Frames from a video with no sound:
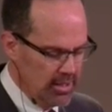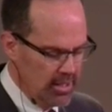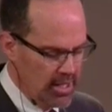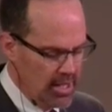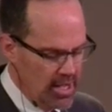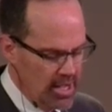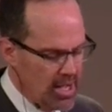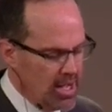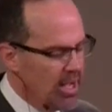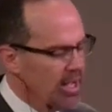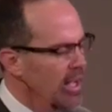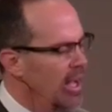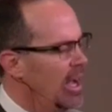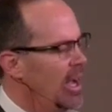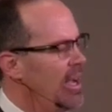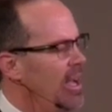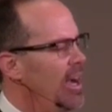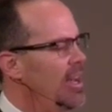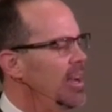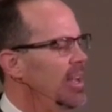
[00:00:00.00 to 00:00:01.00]
Uh,
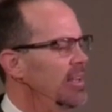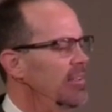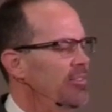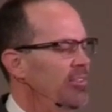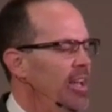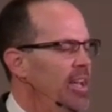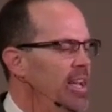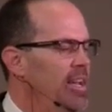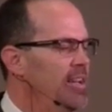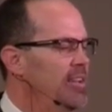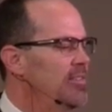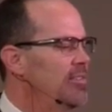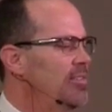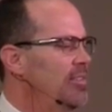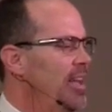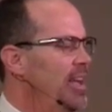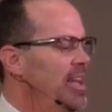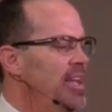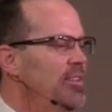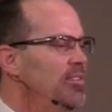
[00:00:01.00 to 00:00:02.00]
I, I like saying
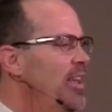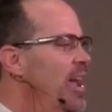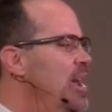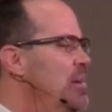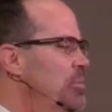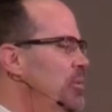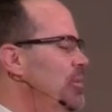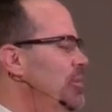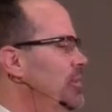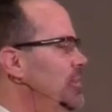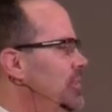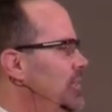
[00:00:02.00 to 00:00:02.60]
it's uh, He's able.